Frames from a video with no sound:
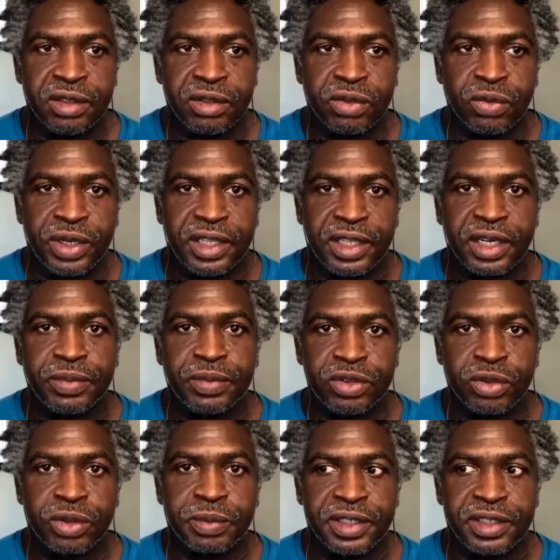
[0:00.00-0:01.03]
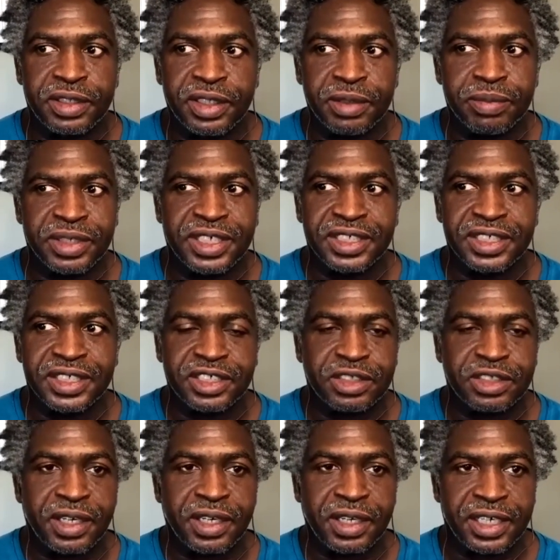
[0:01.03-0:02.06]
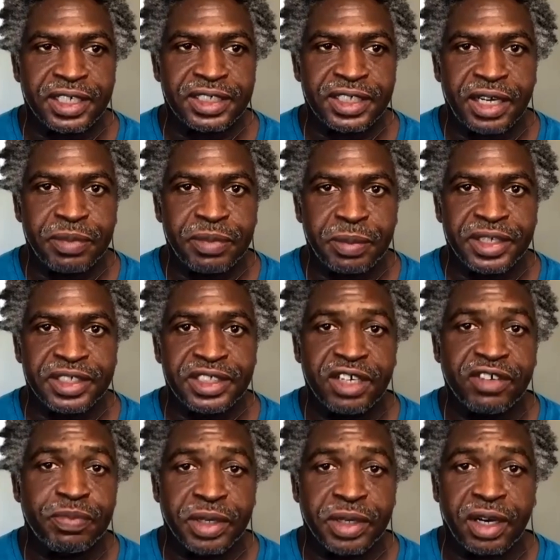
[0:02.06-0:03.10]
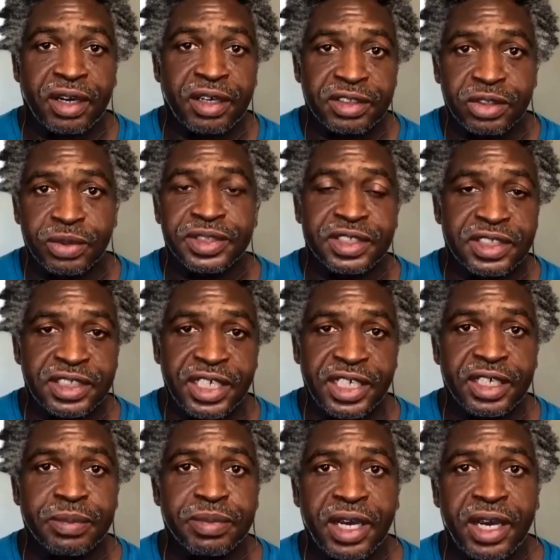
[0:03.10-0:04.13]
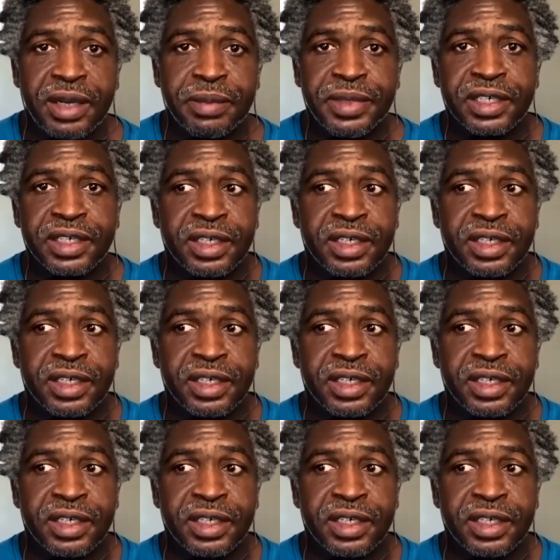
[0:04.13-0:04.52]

the way that I would normally think because I spend a lot of time by myself, but also as a stand-up comic,